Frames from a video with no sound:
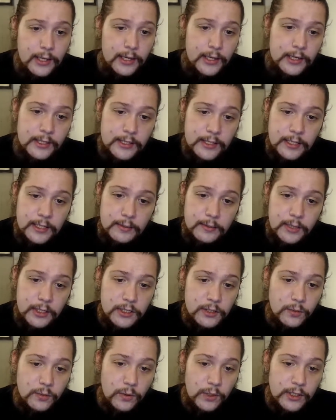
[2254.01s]
He seemed
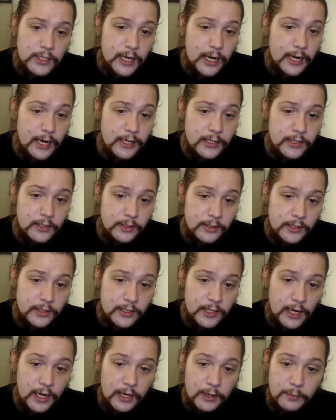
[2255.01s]
not to want to answer
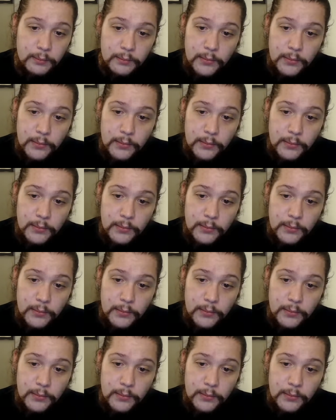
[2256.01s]
Asad.